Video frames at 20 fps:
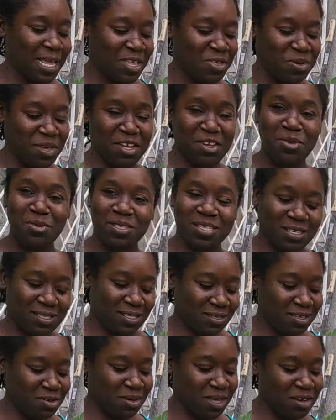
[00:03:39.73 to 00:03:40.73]
You can use
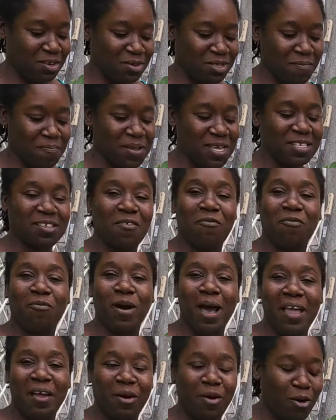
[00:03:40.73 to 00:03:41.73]
a piece of
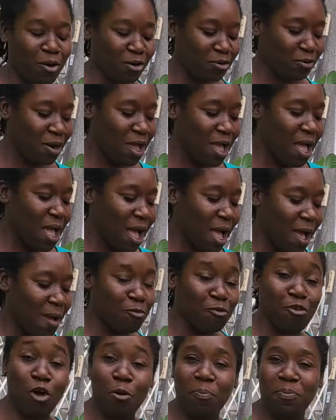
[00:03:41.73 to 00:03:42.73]
wire or
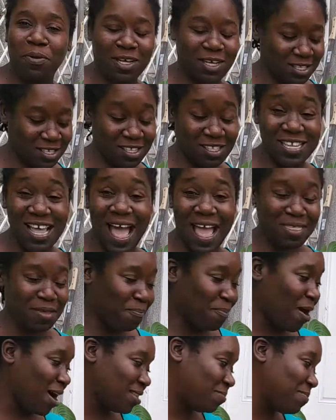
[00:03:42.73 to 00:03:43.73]
rope to tie the
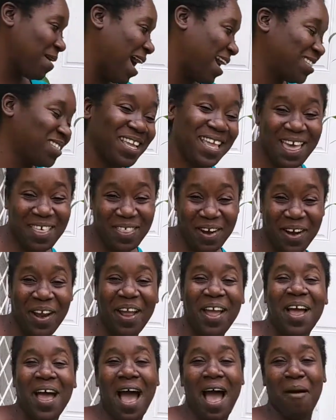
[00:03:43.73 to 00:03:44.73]
pot back together
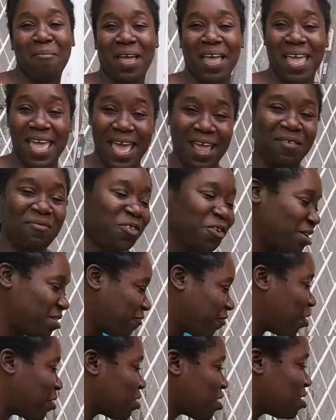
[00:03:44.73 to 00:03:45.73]
again for
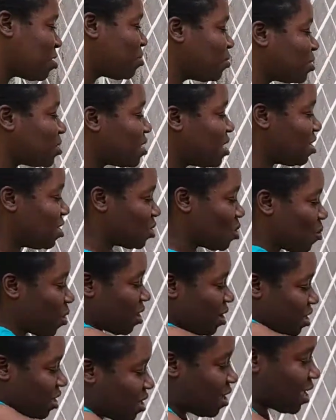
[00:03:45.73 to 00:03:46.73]
further use. So we're
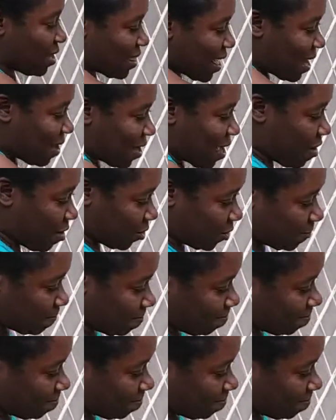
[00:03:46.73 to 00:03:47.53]
going to cut that down.